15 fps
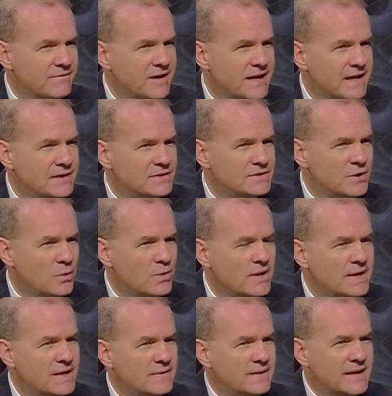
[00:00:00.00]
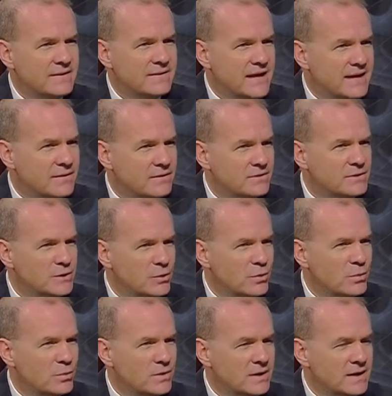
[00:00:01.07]
hand. So that
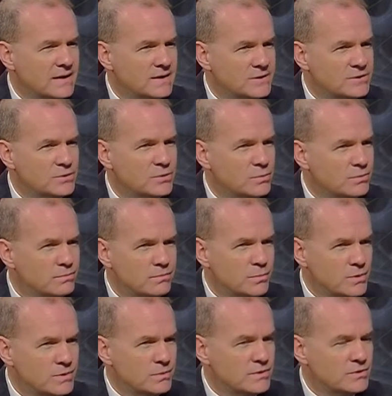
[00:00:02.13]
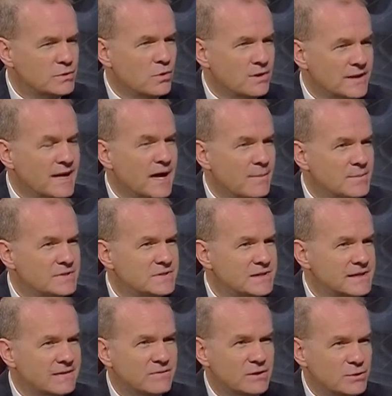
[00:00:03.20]
issue was all encompassing,
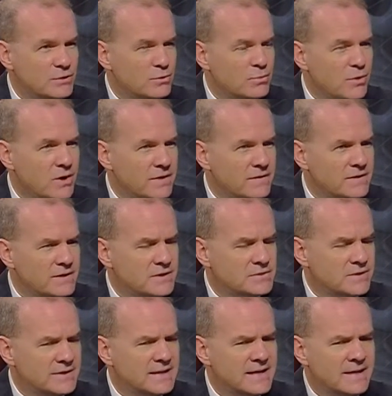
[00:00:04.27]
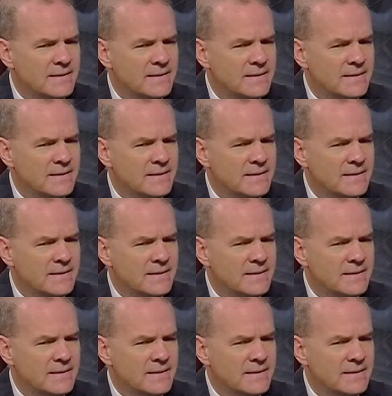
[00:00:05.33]
even in the new part of the district.